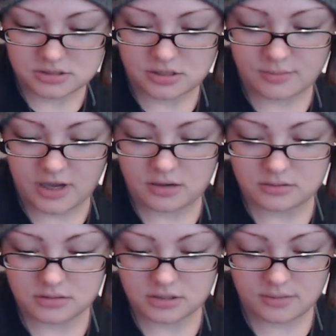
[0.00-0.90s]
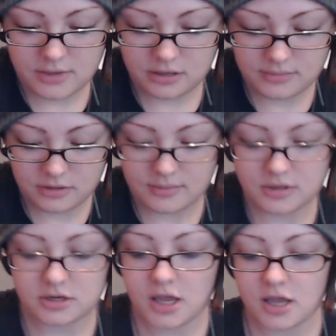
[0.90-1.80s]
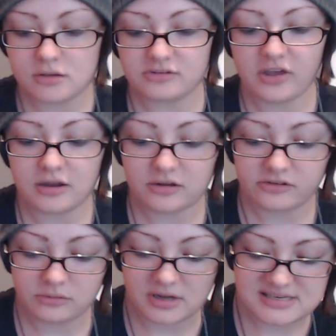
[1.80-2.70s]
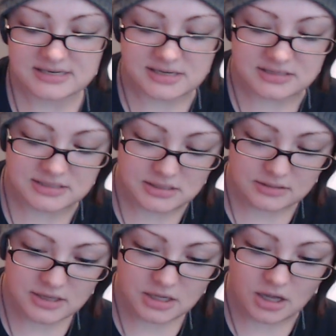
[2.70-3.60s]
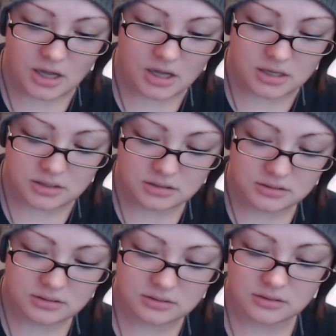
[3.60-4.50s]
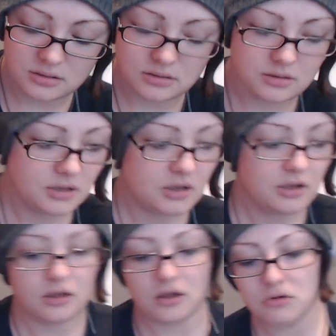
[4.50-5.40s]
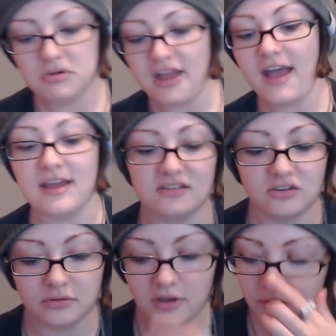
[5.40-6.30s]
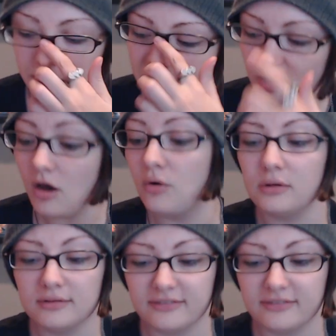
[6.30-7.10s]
Come on. Yay, you're sliding so nice and easy. Thank God. Okay, so there we go.